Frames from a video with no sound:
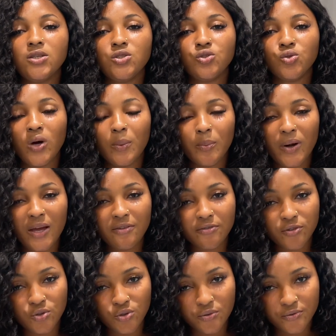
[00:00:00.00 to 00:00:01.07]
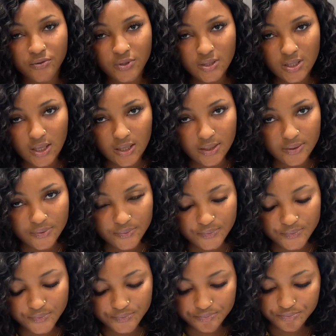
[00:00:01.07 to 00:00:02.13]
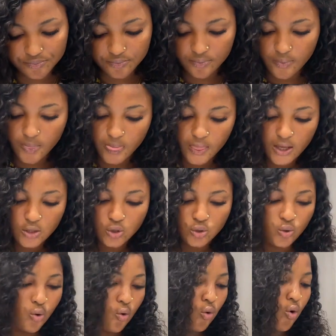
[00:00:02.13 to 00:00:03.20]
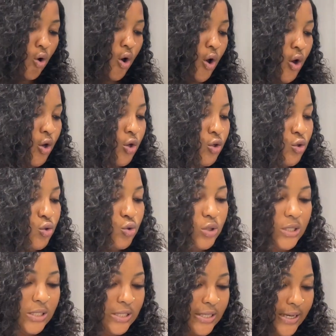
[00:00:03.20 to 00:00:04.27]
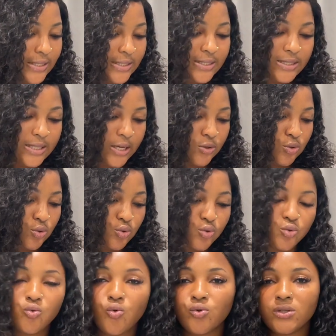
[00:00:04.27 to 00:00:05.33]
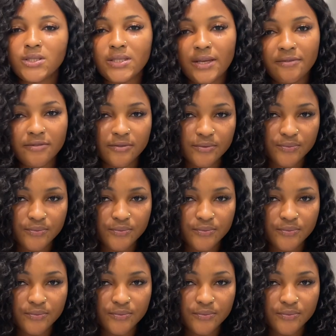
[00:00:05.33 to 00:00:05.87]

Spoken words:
you apply for your visa. So you need 19,207